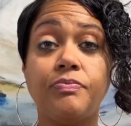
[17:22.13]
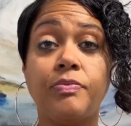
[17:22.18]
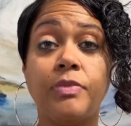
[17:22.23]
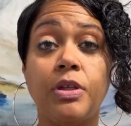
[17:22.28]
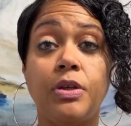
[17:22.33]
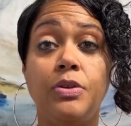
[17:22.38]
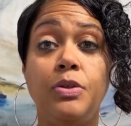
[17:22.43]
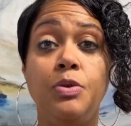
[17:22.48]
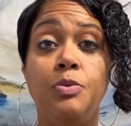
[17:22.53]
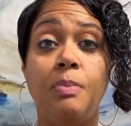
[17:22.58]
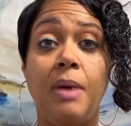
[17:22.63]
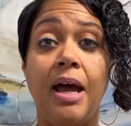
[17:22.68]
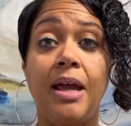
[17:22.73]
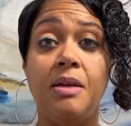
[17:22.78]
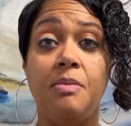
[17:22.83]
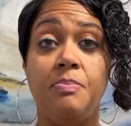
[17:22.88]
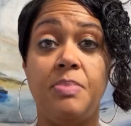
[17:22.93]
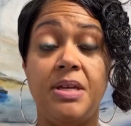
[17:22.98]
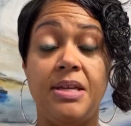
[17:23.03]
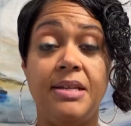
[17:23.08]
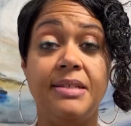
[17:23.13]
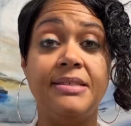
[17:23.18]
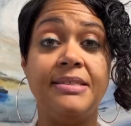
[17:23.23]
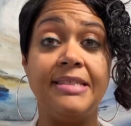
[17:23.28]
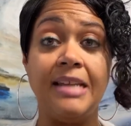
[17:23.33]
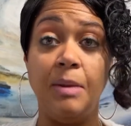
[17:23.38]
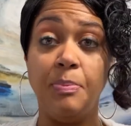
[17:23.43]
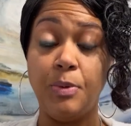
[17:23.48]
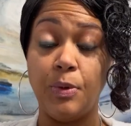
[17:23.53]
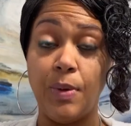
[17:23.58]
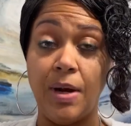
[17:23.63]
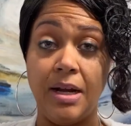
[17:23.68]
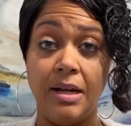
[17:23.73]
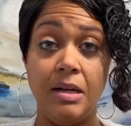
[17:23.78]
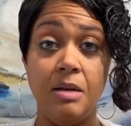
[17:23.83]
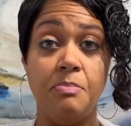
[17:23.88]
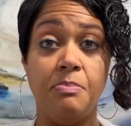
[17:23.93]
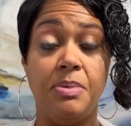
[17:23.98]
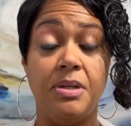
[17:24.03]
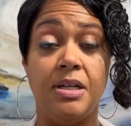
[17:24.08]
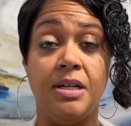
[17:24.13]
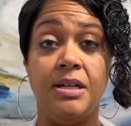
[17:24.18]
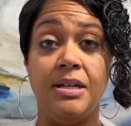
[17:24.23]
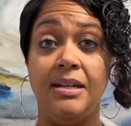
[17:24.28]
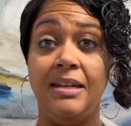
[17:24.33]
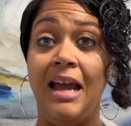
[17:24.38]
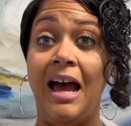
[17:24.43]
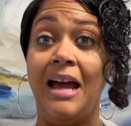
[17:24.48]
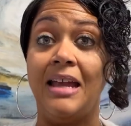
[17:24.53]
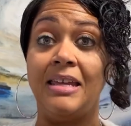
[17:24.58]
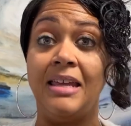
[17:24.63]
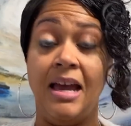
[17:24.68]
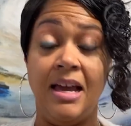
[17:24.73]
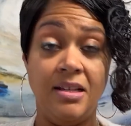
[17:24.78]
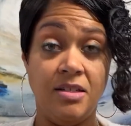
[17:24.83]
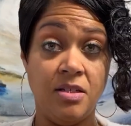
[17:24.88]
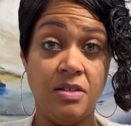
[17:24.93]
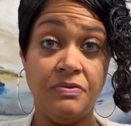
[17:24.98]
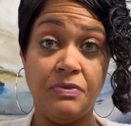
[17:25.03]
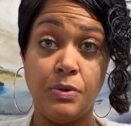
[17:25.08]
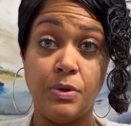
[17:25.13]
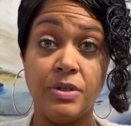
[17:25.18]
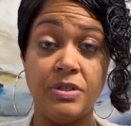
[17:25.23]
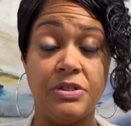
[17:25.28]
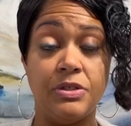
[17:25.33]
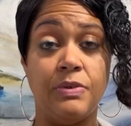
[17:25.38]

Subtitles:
You might be separated, but not yet divorced.